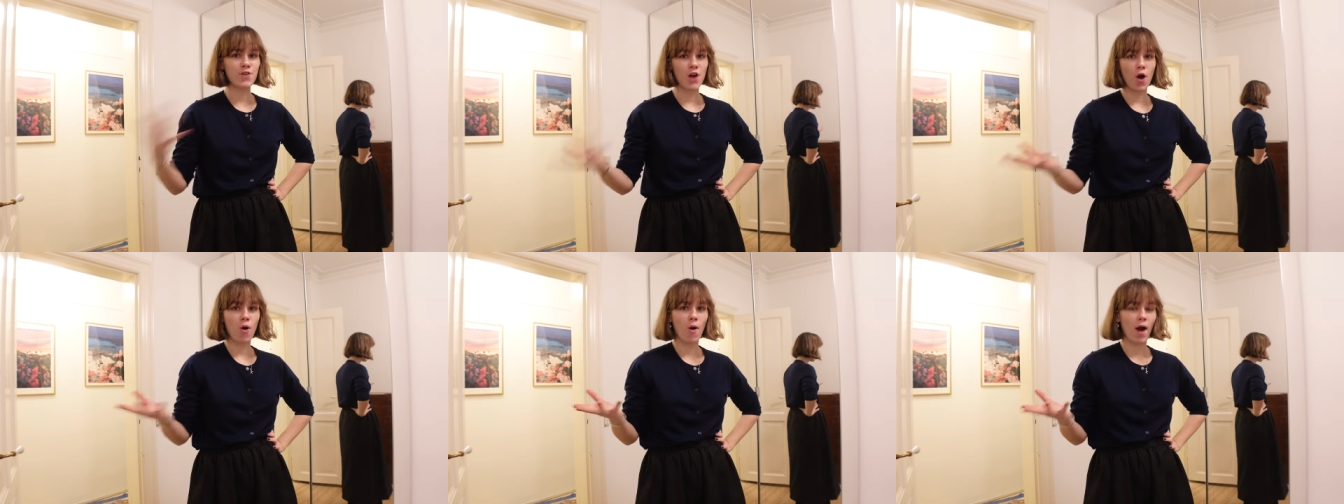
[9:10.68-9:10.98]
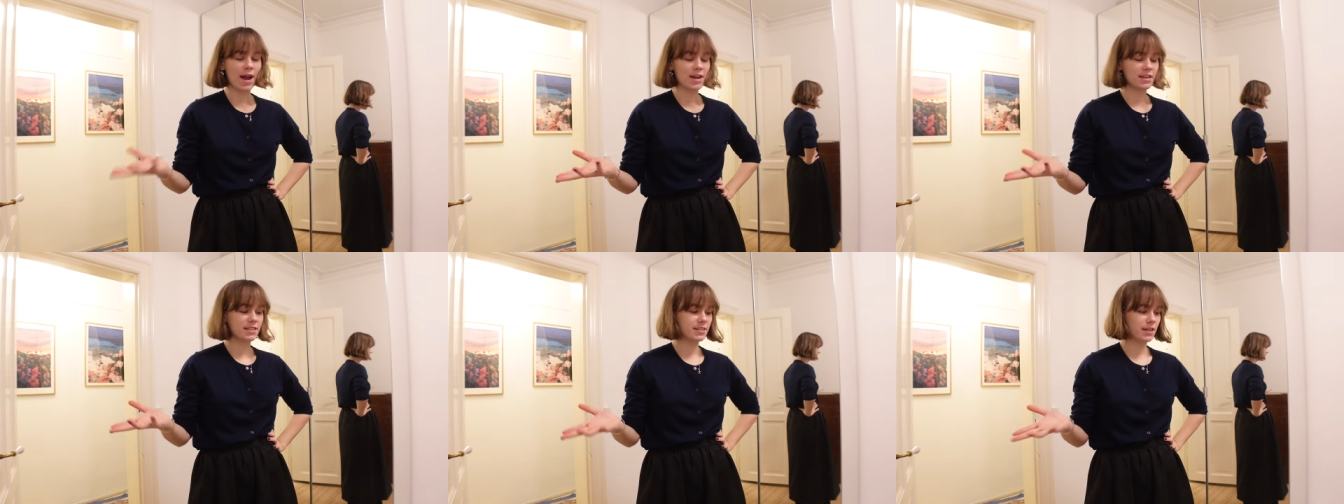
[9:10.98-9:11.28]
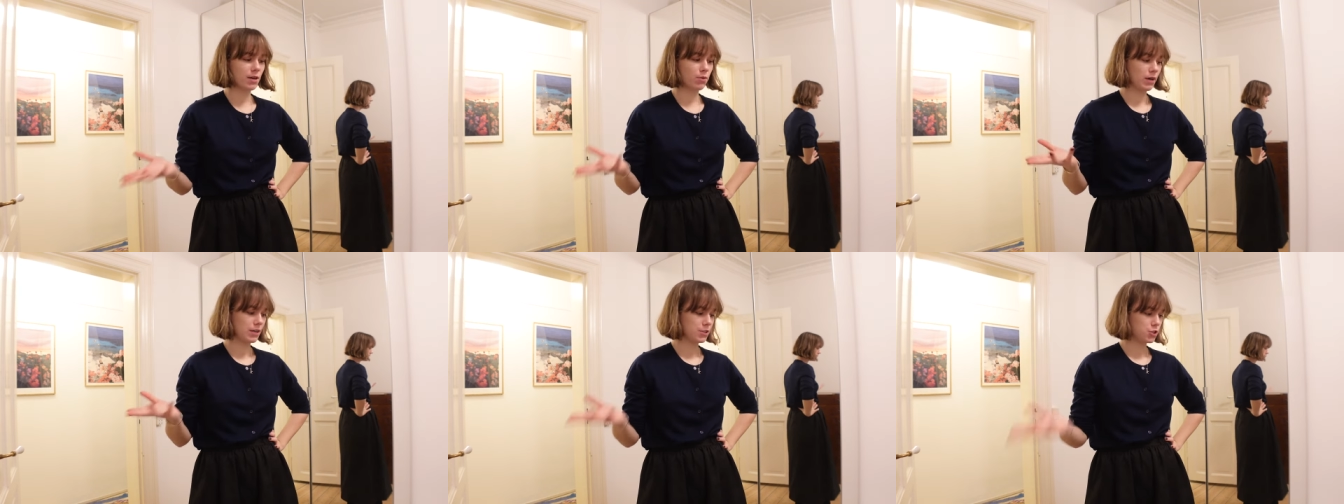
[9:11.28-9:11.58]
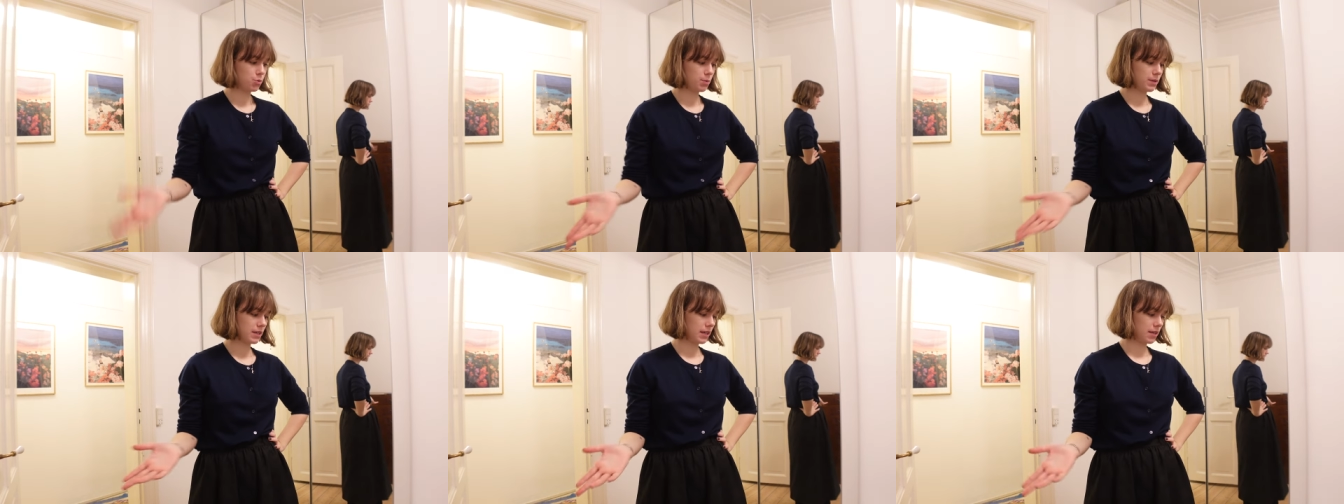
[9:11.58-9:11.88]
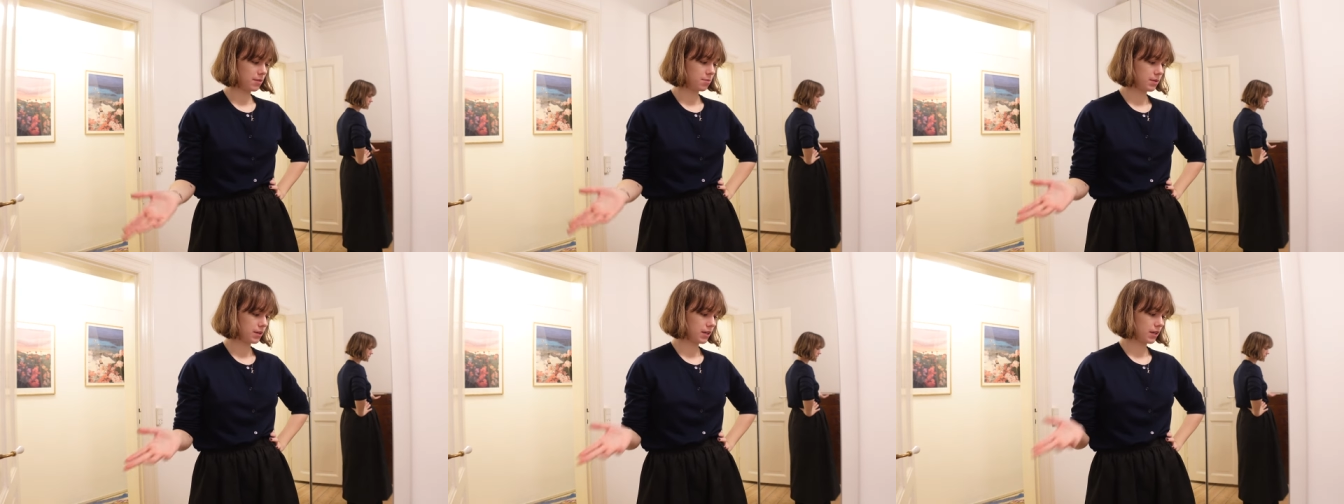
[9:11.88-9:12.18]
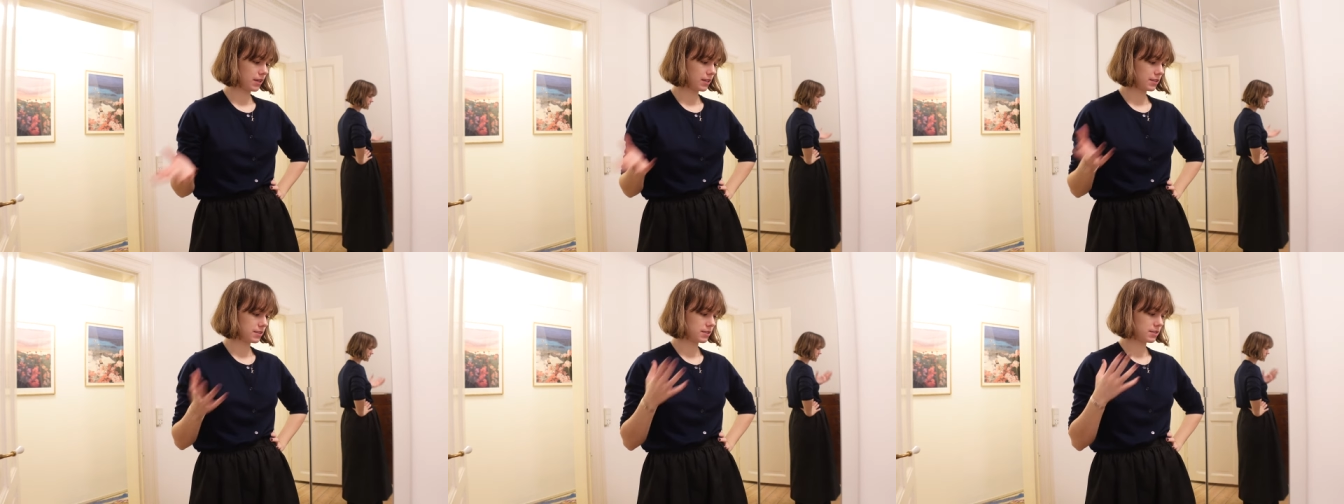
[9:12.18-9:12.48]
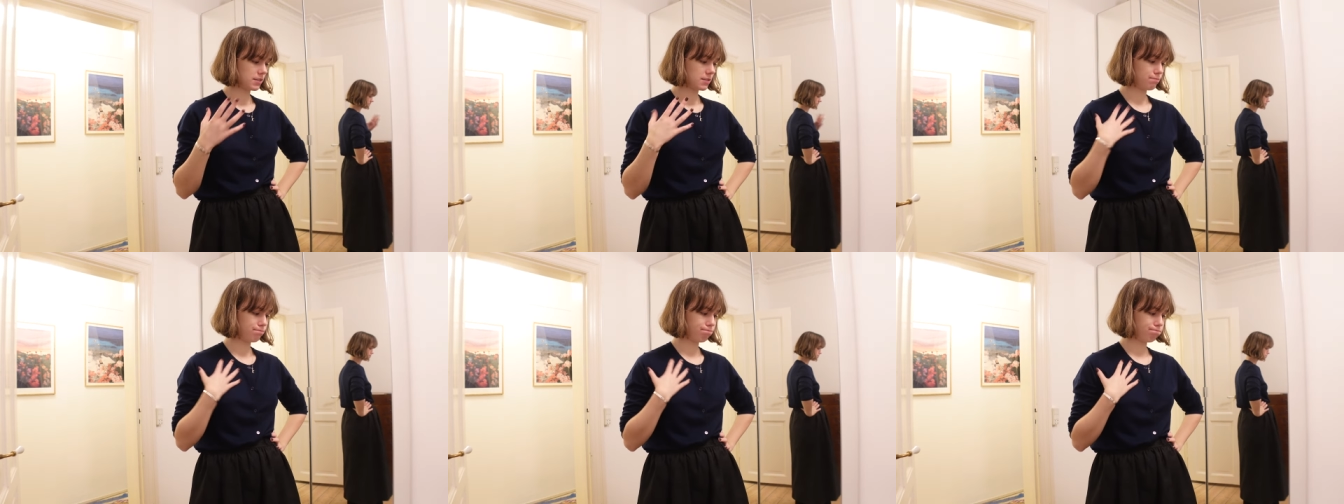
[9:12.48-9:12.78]
no idea where to begin
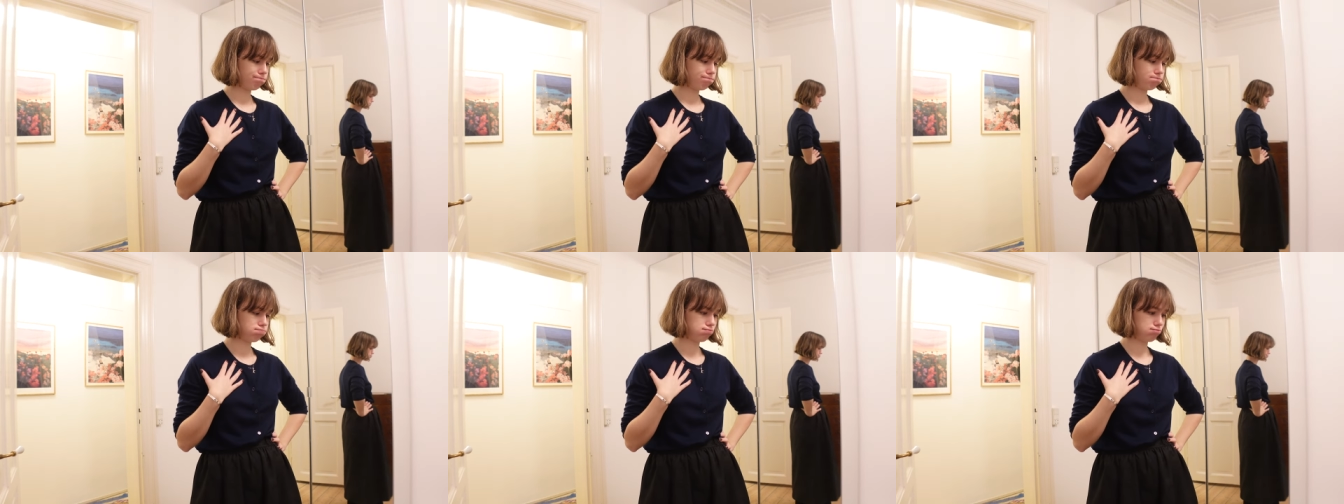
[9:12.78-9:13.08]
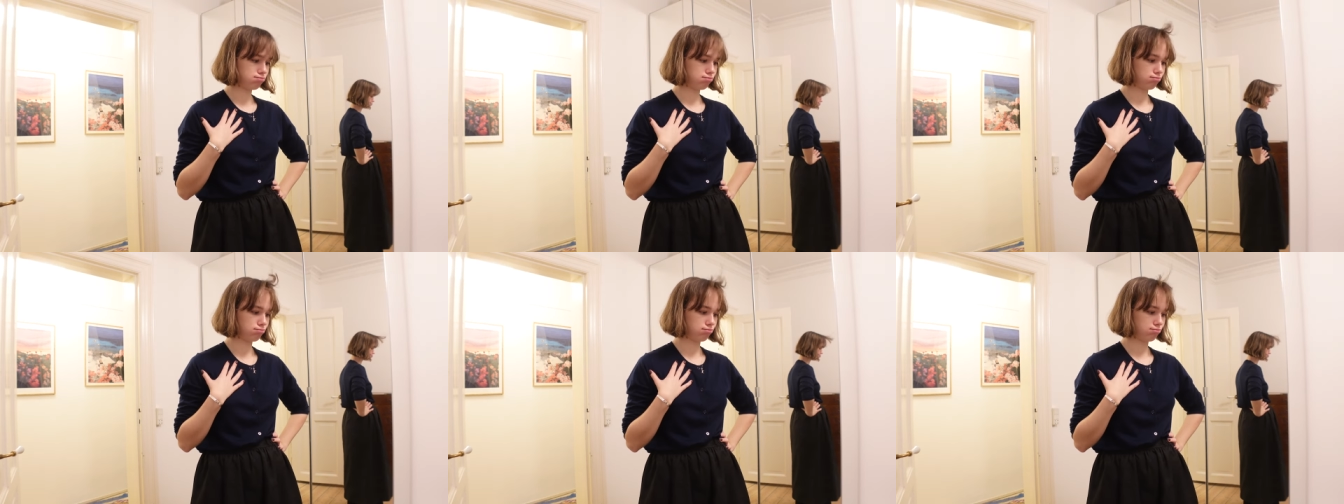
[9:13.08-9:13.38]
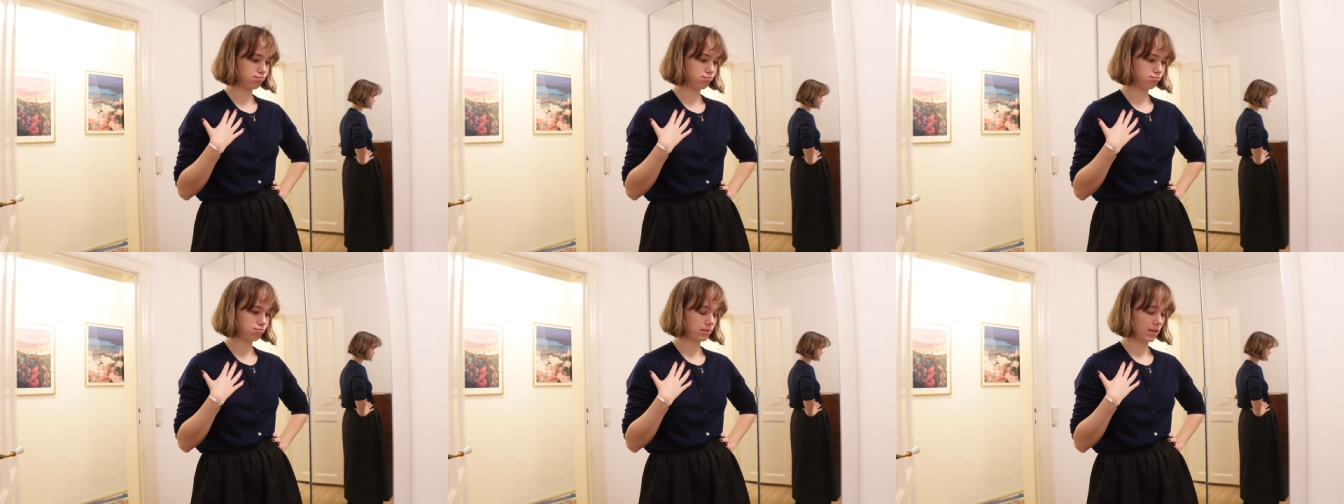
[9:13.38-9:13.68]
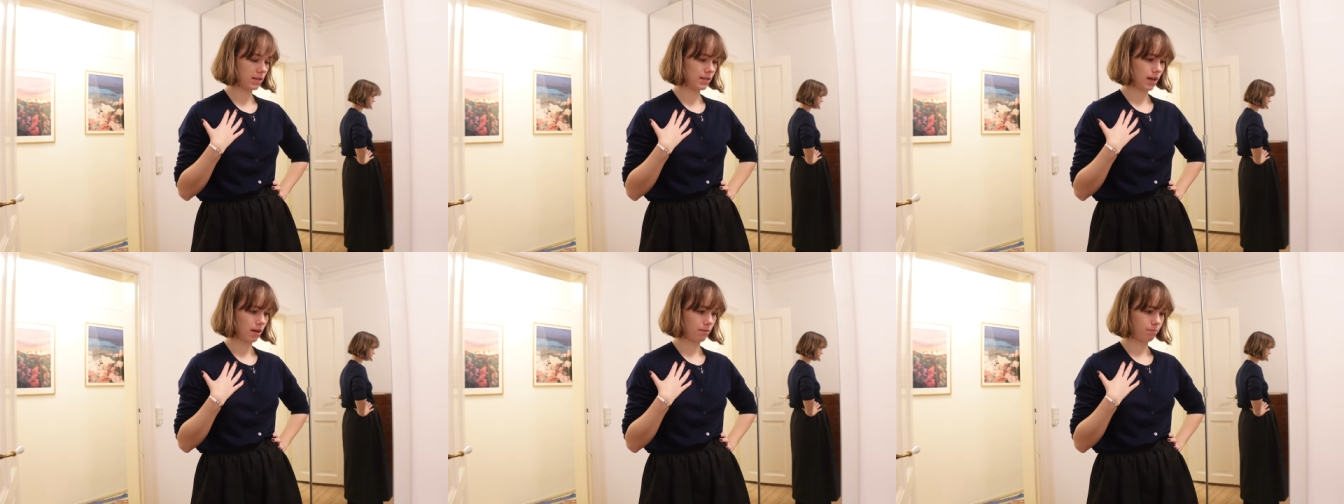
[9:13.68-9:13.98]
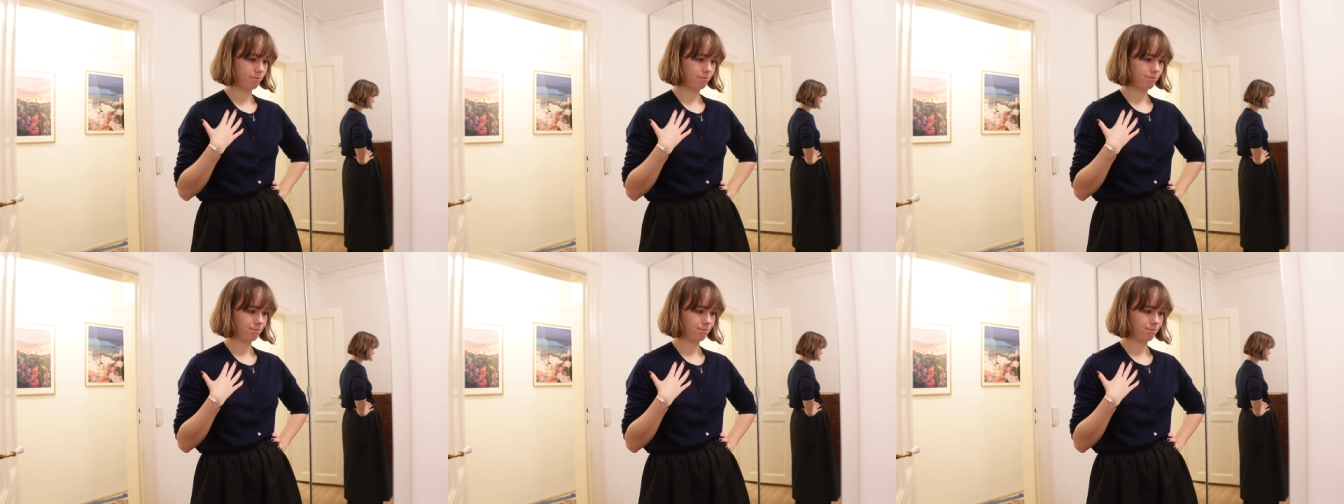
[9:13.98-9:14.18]
because yeah,